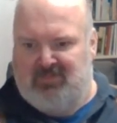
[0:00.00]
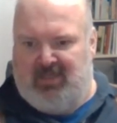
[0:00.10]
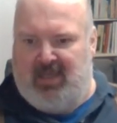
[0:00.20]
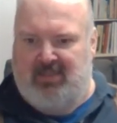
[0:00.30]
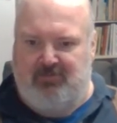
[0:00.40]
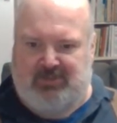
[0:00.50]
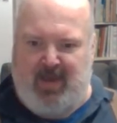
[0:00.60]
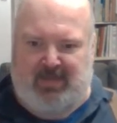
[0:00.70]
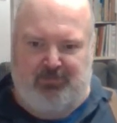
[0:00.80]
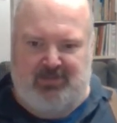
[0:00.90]
and the
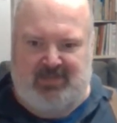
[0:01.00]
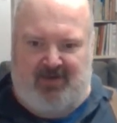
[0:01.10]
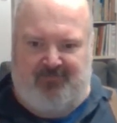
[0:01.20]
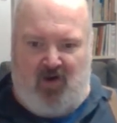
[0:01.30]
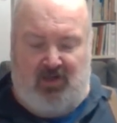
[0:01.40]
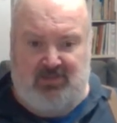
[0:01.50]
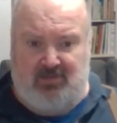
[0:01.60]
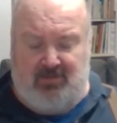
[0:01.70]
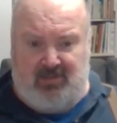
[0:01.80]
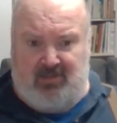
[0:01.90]
respectable does
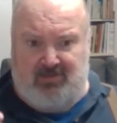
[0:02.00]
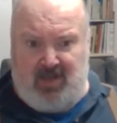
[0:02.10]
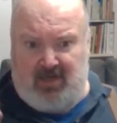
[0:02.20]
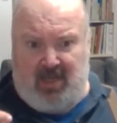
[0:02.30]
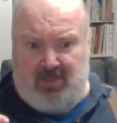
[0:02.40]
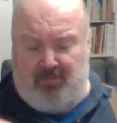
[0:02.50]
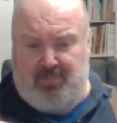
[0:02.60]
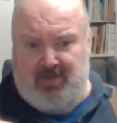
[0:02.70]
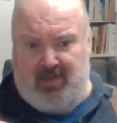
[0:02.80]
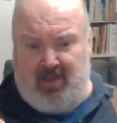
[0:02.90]
not get them.
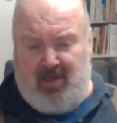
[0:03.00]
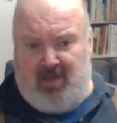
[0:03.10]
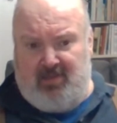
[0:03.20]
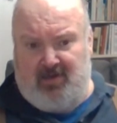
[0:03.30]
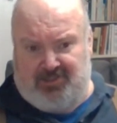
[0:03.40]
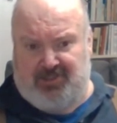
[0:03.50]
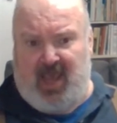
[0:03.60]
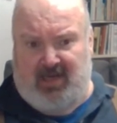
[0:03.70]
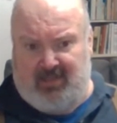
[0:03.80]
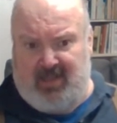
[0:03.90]
They're
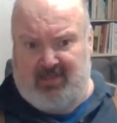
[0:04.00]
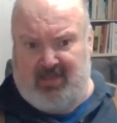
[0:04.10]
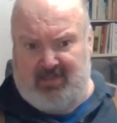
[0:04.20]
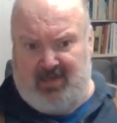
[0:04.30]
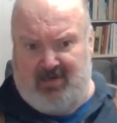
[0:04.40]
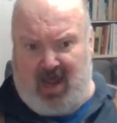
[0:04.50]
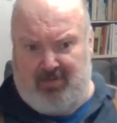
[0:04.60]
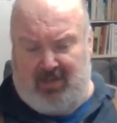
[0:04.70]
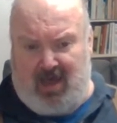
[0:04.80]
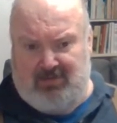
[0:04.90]
checked, and they're not
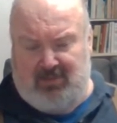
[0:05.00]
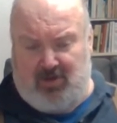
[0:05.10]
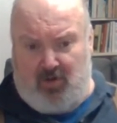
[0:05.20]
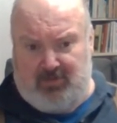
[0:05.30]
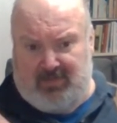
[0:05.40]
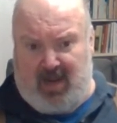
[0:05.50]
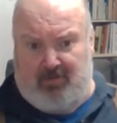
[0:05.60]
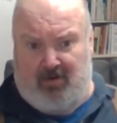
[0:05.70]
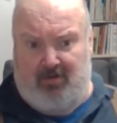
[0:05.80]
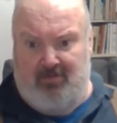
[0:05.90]
allowed to go into
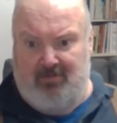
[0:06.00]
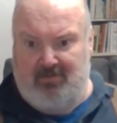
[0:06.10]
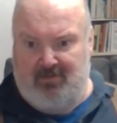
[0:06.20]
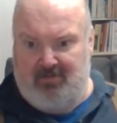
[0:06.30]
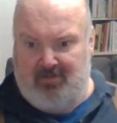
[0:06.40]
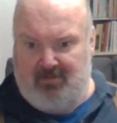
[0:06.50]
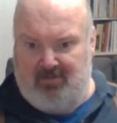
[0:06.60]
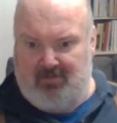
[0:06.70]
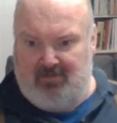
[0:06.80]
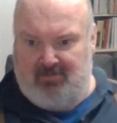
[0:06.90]
error,
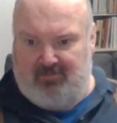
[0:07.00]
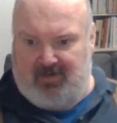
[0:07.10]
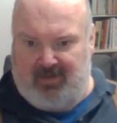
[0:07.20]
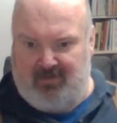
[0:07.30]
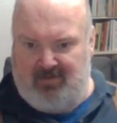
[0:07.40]
right?